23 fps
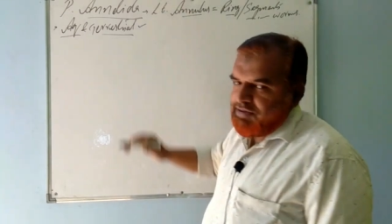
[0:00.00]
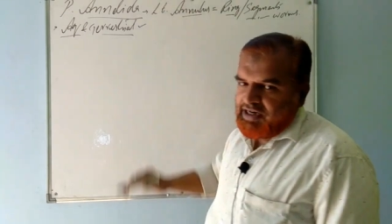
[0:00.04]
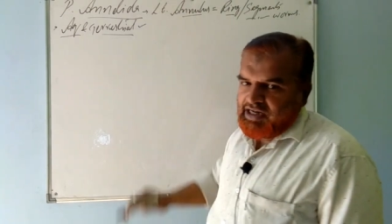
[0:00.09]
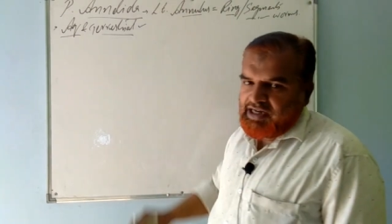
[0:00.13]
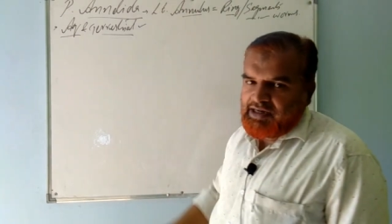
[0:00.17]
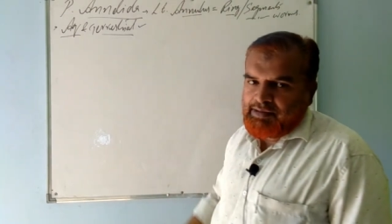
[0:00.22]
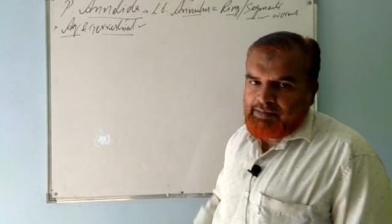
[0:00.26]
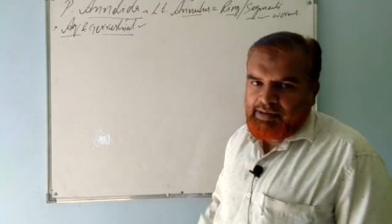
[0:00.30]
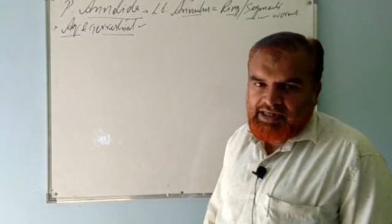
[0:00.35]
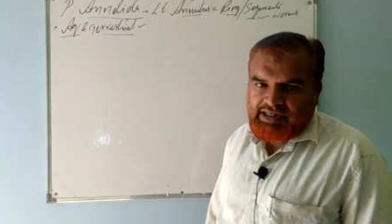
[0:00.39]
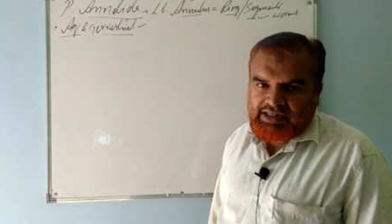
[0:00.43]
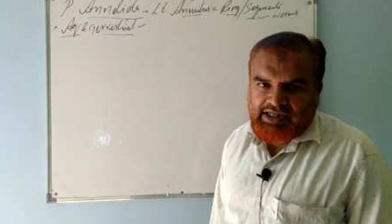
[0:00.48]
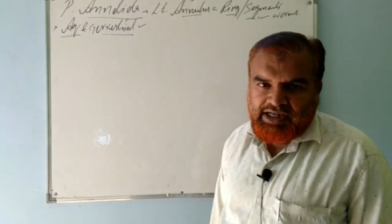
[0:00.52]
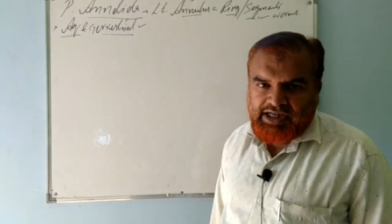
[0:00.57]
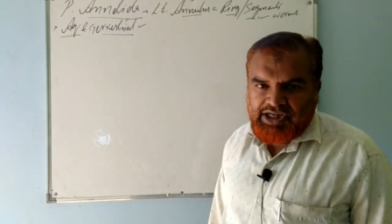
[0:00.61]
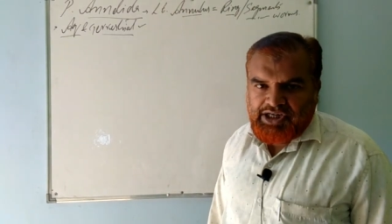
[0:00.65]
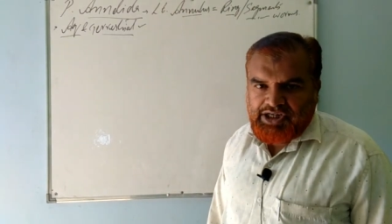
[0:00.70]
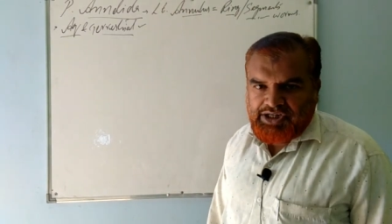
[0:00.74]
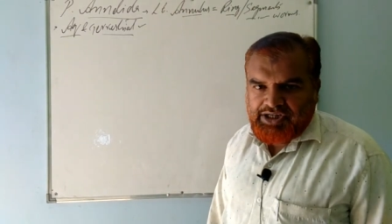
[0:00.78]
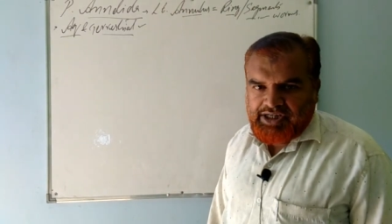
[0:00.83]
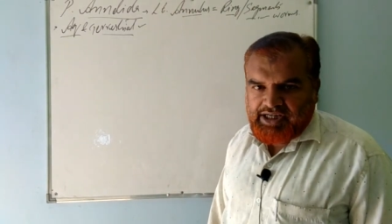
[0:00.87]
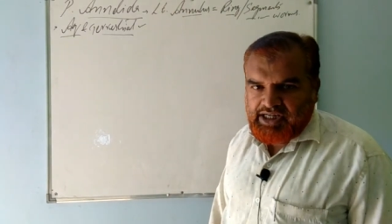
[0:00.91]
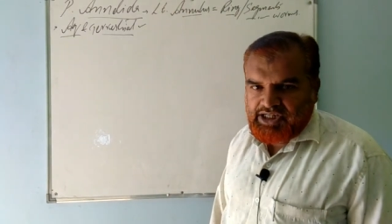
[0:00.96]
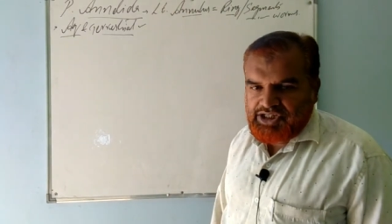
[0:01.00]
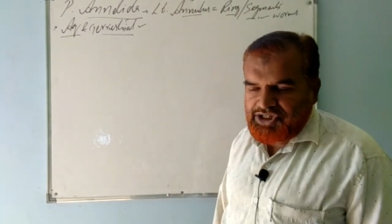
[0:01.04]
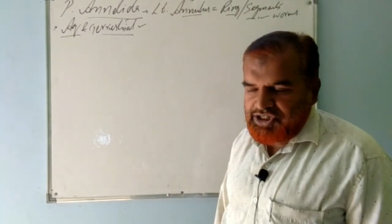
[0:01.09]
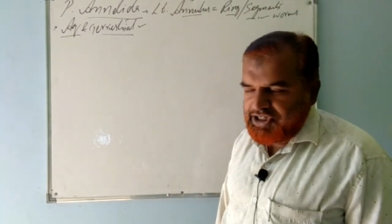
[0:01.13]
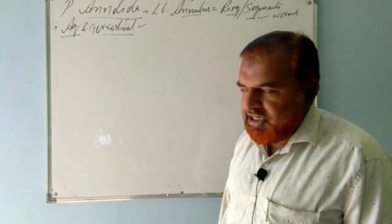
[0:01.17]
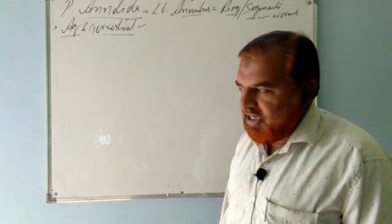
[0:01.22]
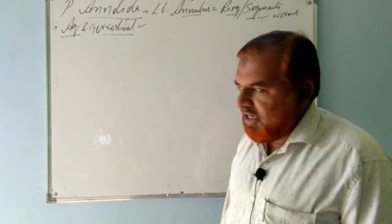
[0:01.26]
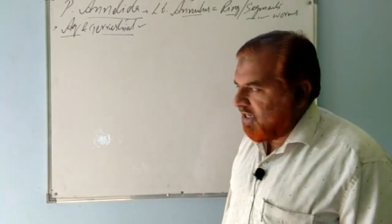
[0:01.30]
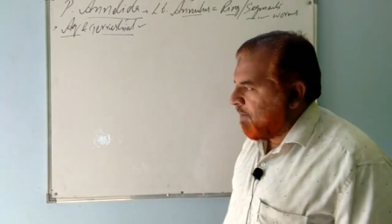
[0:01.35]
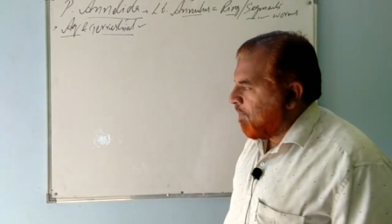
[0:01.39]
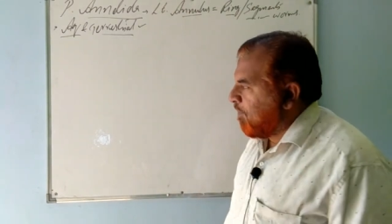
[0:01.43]
What animals?
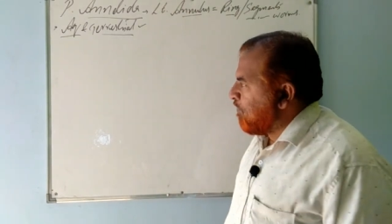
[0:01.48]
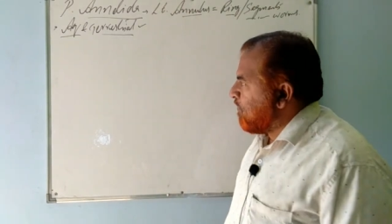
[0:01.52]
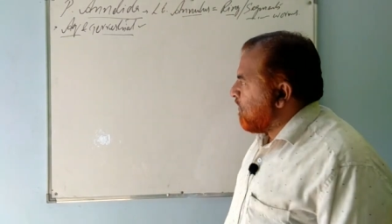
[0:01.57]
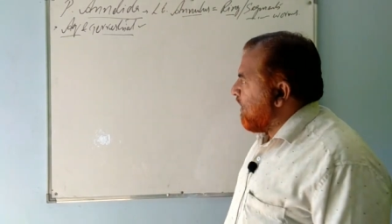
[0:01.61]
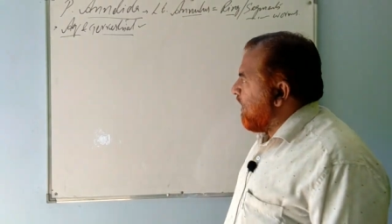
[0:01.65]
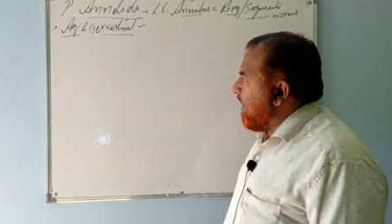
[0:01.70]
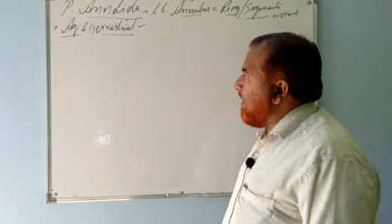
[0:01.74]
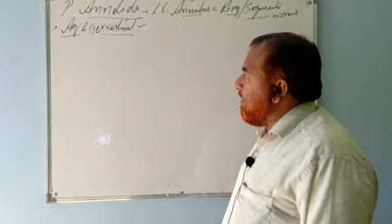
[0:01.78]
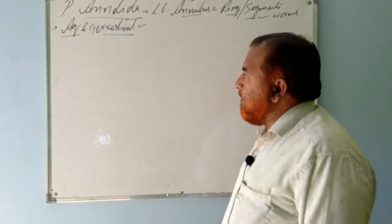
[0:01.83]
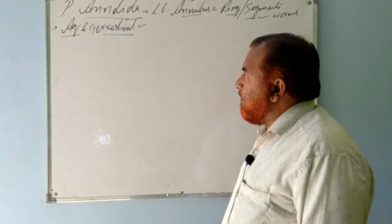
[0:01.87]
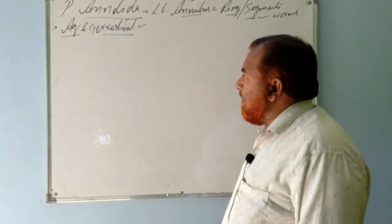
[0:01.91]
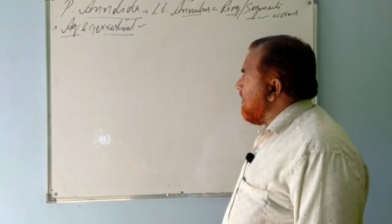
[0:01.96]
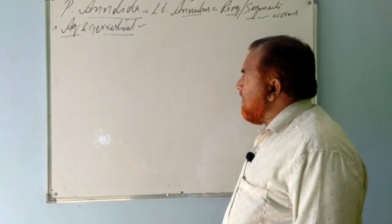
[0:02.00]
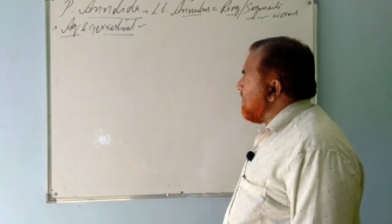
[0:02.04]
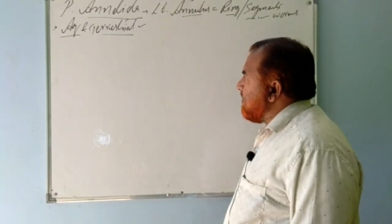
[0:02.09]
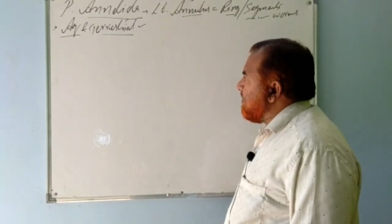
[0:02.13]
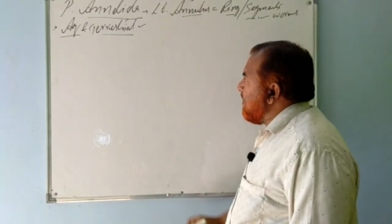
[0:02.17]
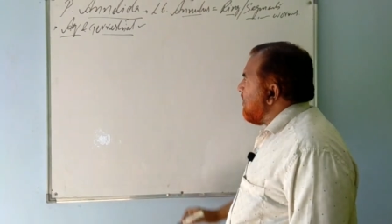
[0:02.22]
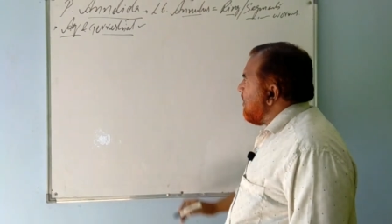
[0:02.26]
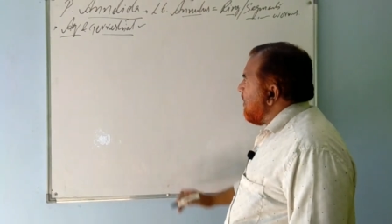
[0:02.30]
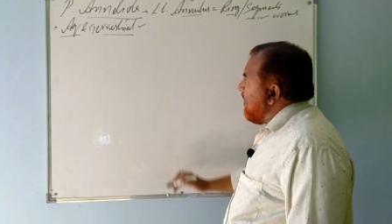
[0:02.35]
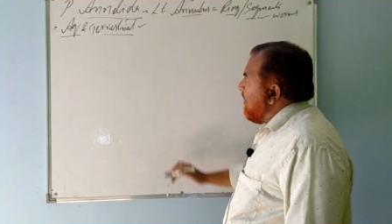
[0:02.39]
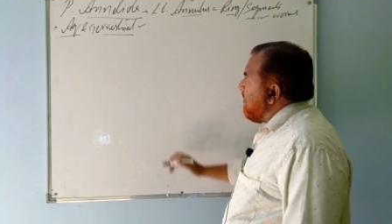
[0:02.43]
Terrestrial animals.